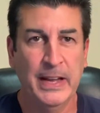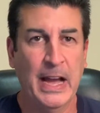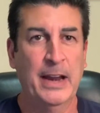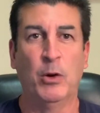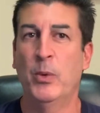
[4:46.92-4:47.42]

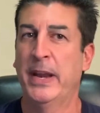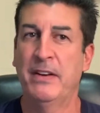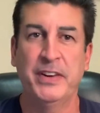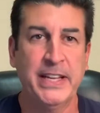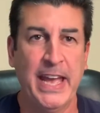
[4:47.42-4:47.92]
I don't win
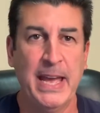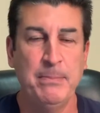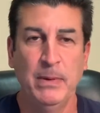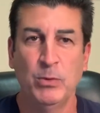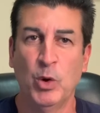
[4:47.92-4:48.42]
every
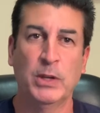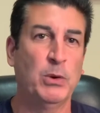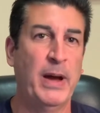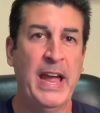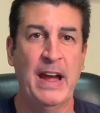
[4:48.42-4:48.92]
game, nor
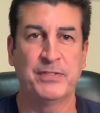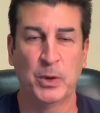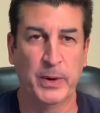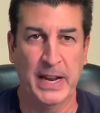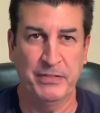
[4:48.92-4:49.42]
do I have to
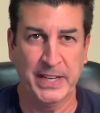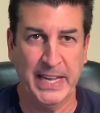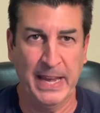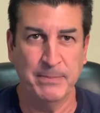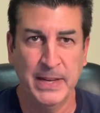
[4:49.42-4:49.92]
win every
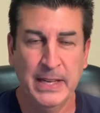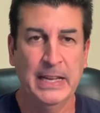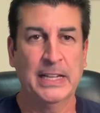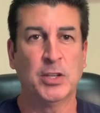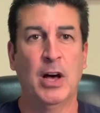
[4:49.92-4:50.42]
game.
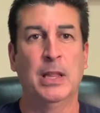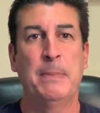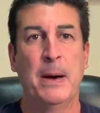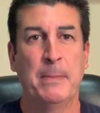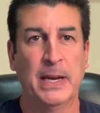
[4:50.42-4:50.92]
It's all
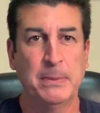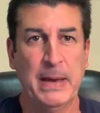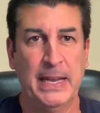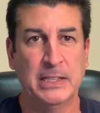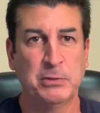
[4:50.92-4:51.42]
about money
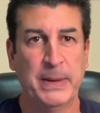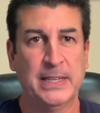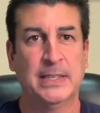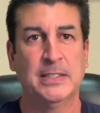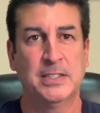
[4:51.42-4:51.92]

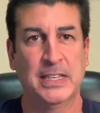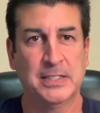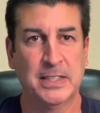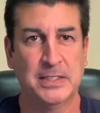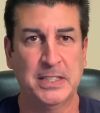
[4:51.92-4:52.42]
management,
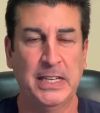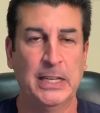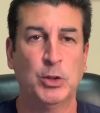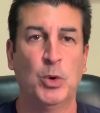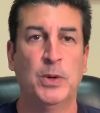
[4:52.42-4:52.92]
consistency,
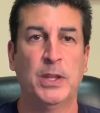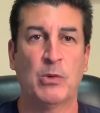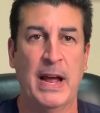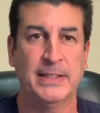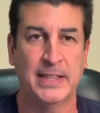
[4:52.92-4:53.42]
and doing the
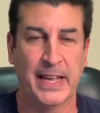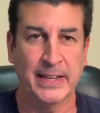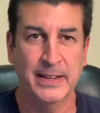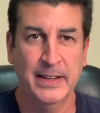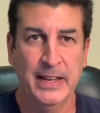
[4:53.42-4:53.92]
right
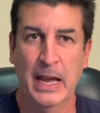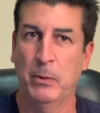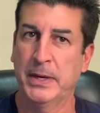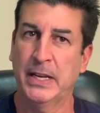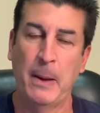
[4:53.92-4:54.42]
thing.
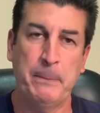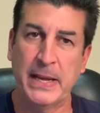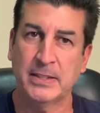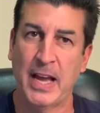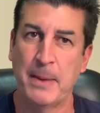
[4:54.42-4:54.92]
And when you got
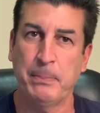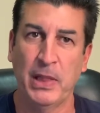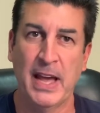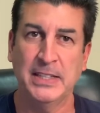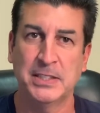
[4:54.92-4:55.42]
big time
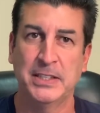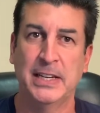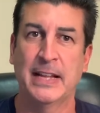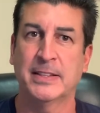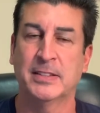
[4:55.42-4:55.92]
plays and you
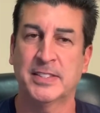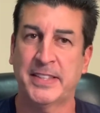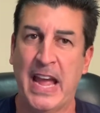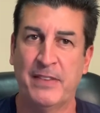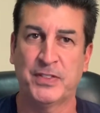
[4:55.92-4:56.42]
got the
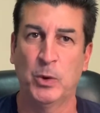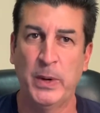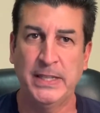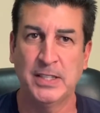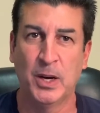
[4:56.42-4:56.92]
staff that
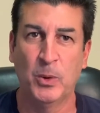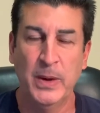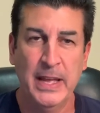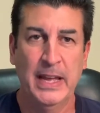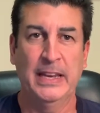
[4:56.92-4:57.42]
we
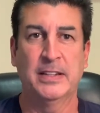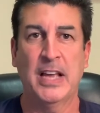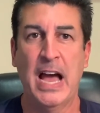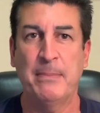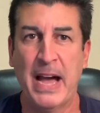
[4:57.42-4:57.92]
do and the
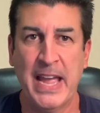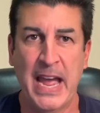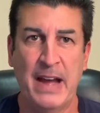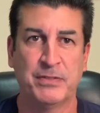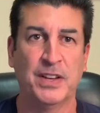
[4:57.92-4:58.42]
time I
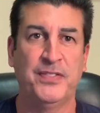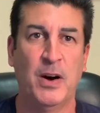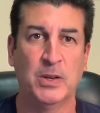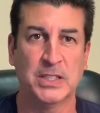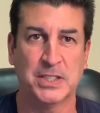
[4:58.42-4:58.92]
have to
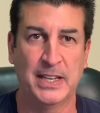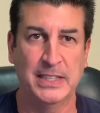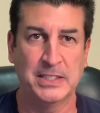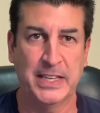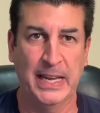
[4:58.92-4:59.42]
focus on
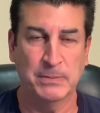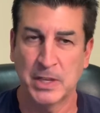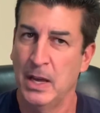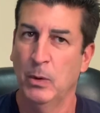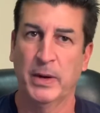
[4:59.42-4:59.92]
these
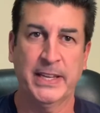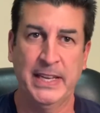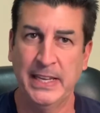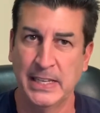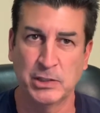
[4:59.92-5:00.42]
games, with
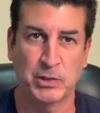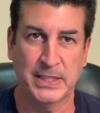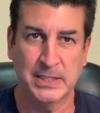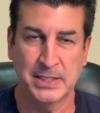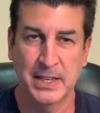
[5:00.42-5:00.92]
key
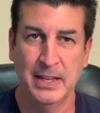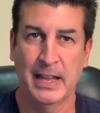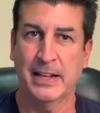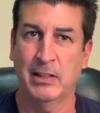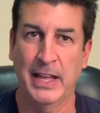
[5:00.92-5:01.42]
injuries
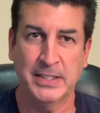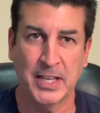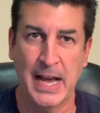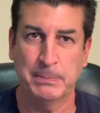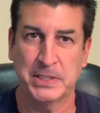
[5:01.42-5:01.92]
like Klay
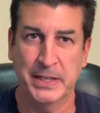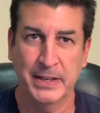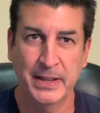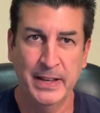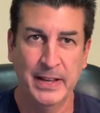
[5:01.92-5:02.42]
Thompson